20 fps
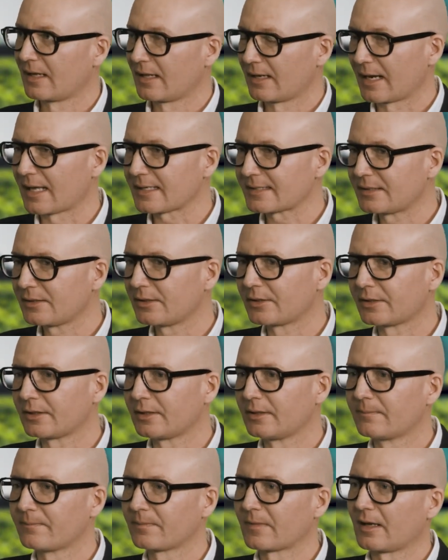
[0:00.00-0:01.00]
Last year,
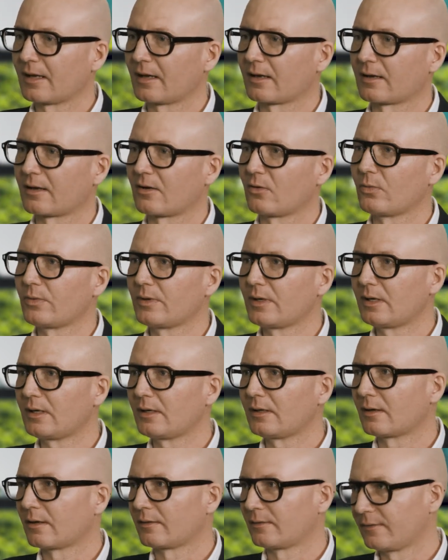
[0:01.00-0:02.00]
uh,
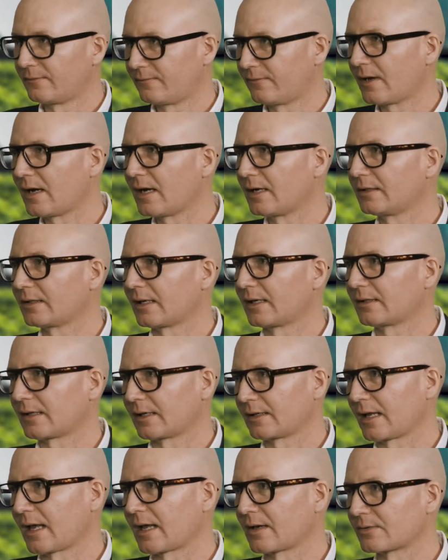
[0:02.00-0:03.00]
we defined and
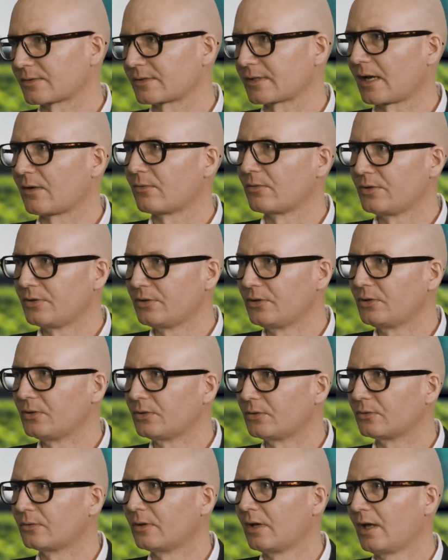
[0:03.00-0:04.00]
announced our
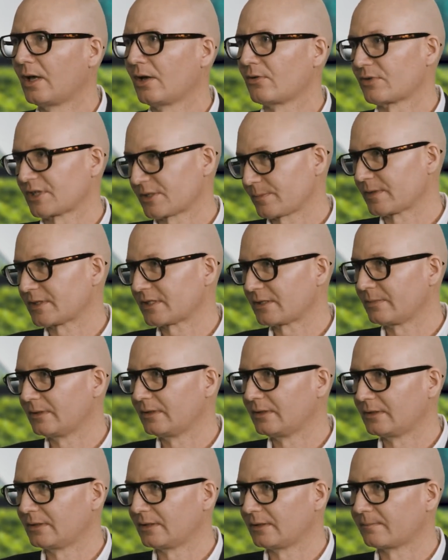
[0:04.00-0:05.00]
new
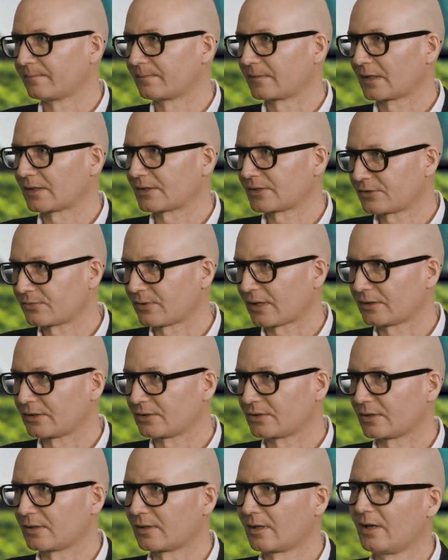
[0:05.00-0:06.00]
responsibility
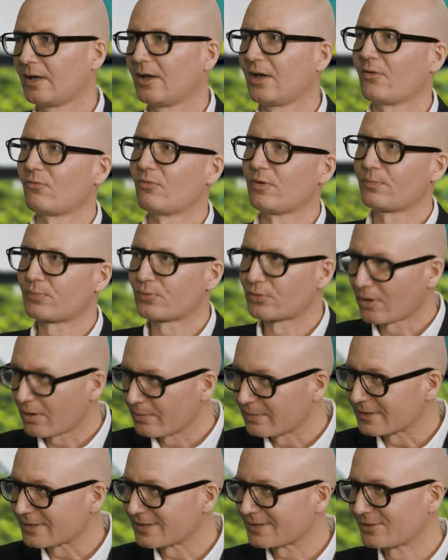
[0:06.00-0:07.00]
strategy. Mm -hmm. We
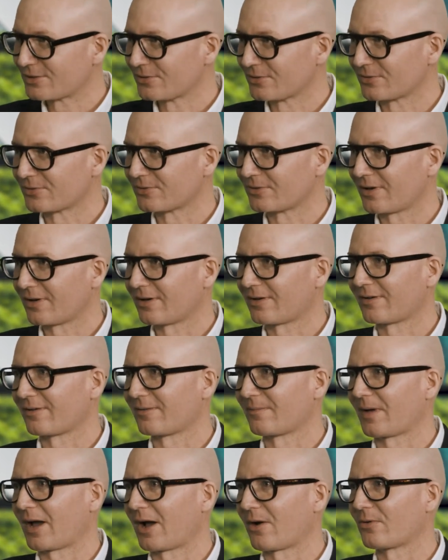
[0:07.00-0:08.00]
promised to
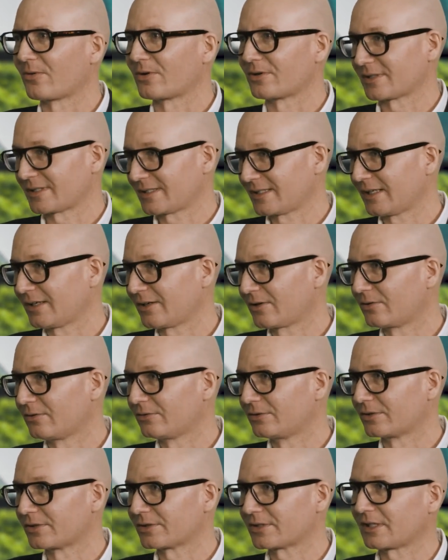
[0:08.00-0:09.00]
um, our
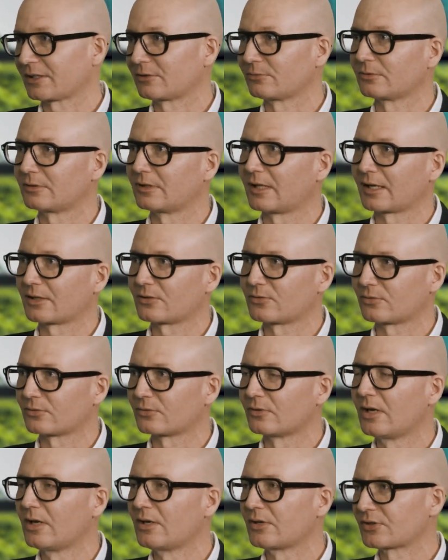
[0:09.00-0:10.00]
stakeholders that we would like
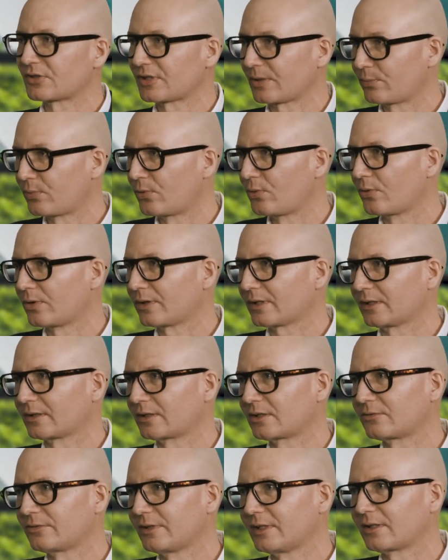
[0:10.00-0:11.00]
to support and
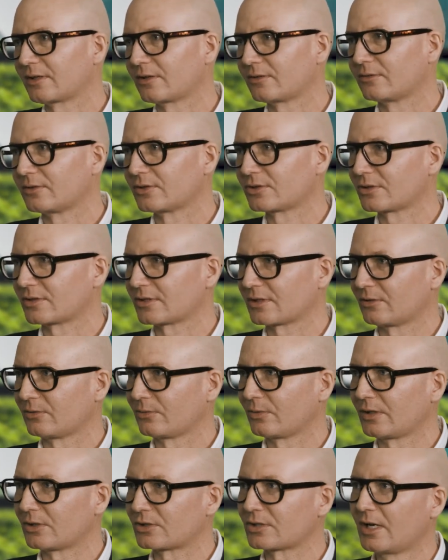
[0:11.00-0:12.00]
create conditions in
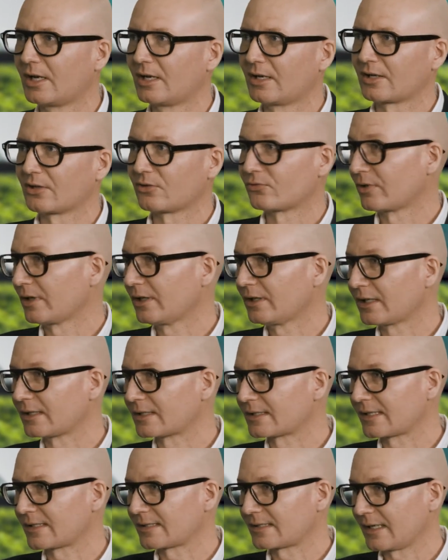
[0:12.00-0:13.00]
which green and
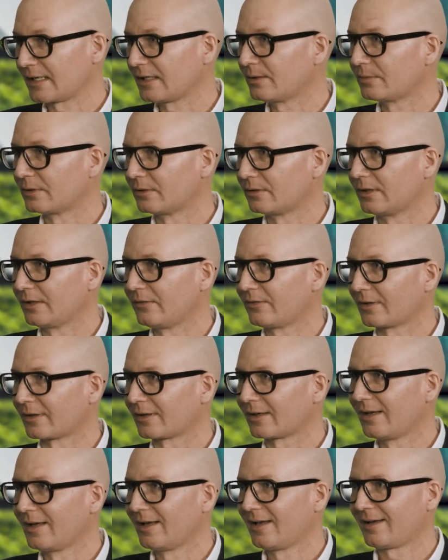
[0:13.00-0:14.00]
sustainable living
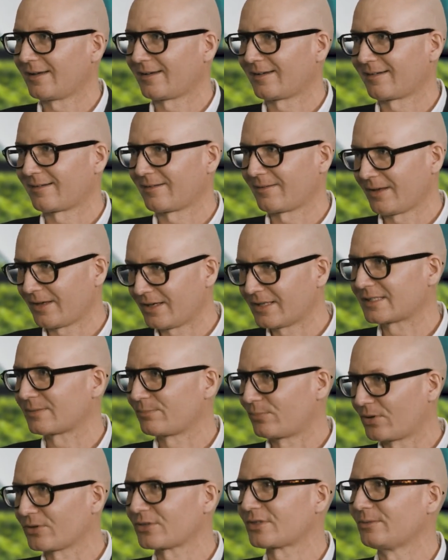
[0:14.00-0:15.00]
uh, is
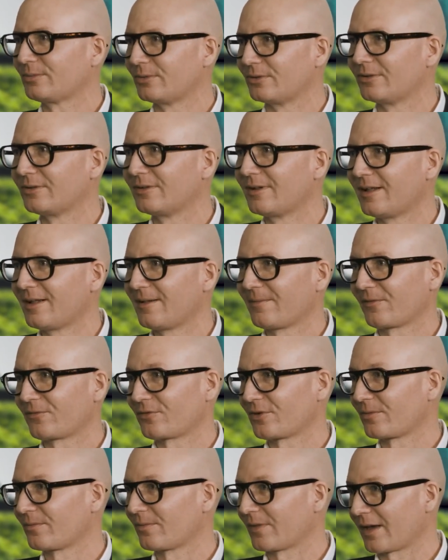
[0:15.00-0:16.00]
possible
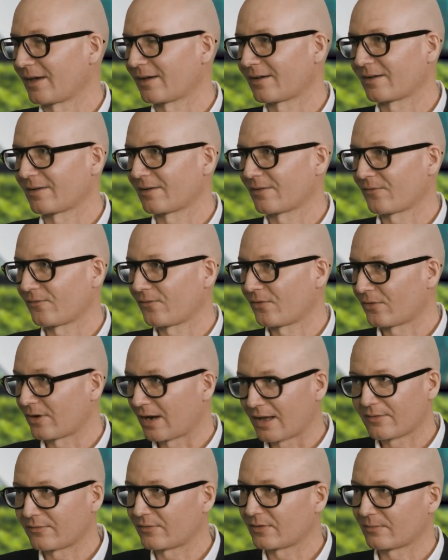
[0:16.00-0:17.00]
from uh, for
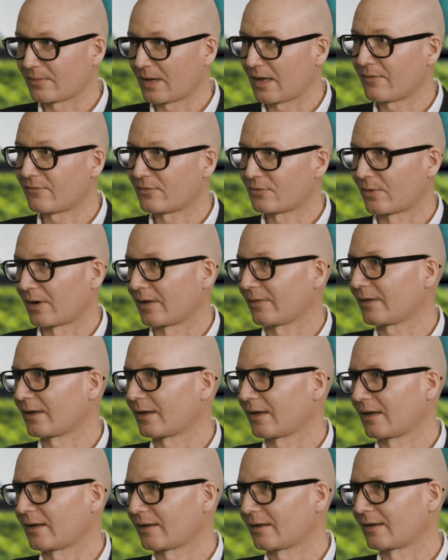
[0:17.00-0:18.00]
ev everyone
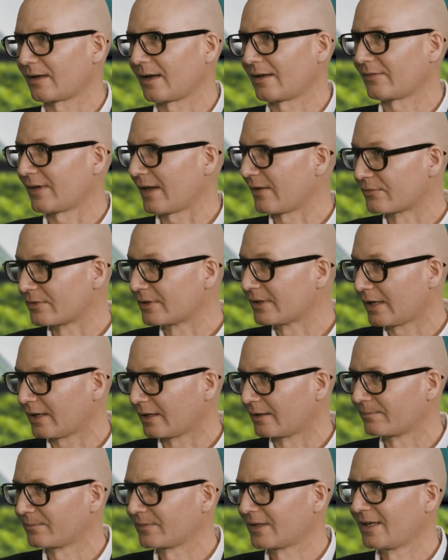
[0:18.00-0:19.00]
uh, and every
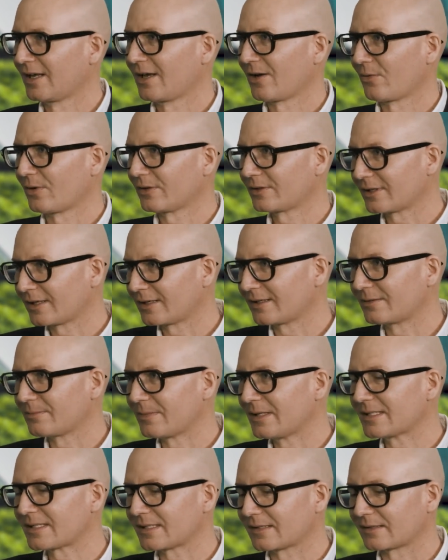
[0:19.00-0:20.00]
day. Yeah. What it
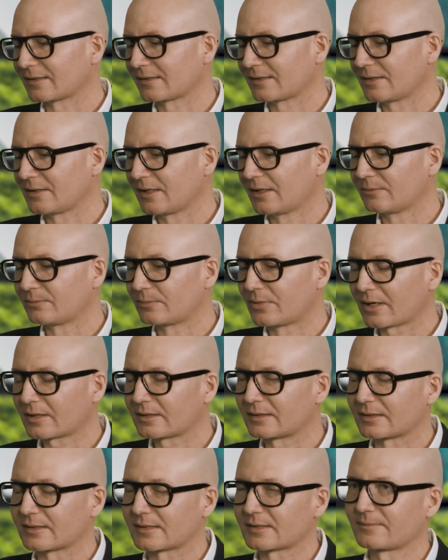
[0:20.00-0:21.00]
means uh, in, in,
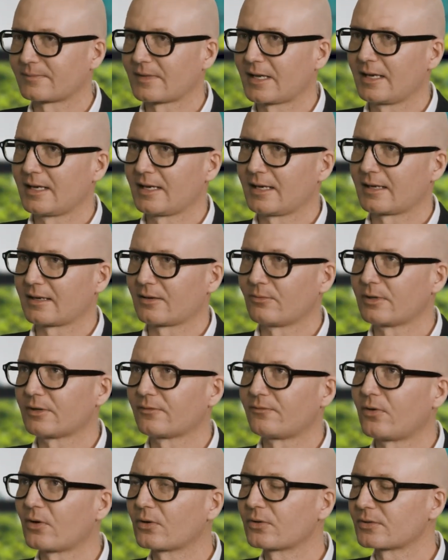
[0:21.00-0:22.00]
practice uh, we are
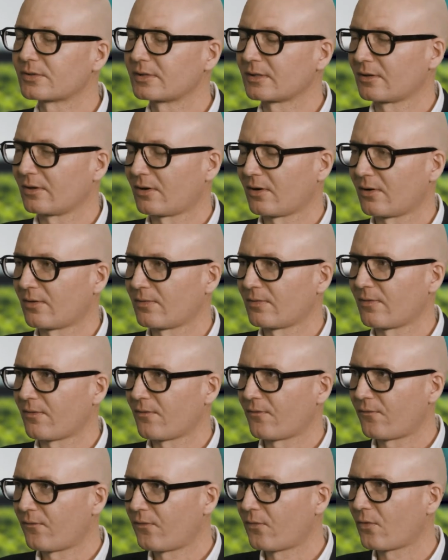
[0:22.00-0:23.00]
focusing on
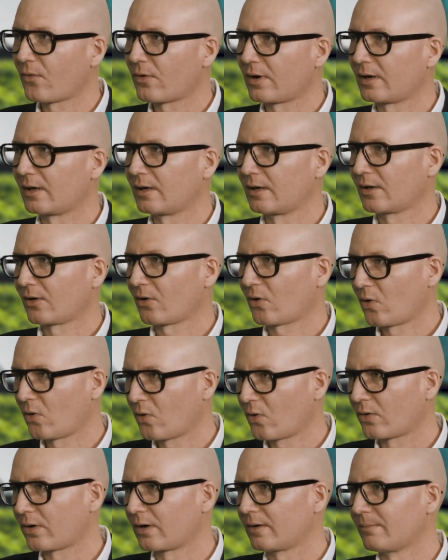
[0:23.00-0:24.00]
four
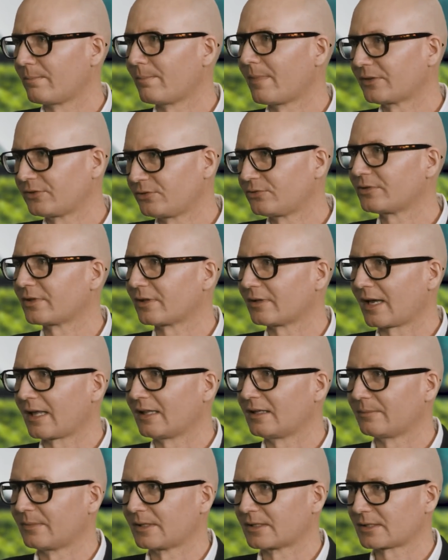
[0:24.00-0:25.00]
core material
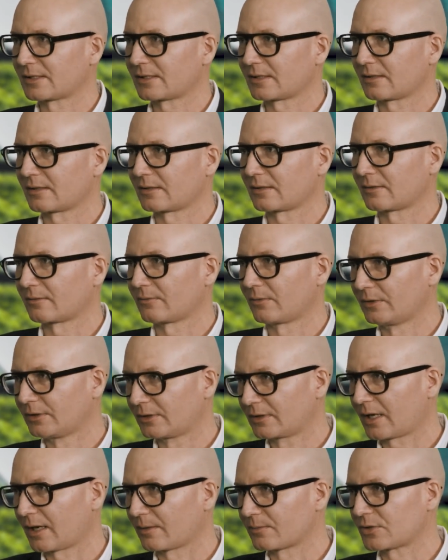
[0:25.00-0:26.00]
elements uh, when
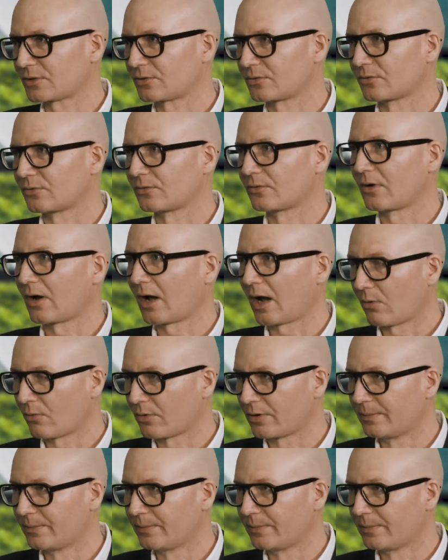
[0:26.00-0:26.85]
it comes to our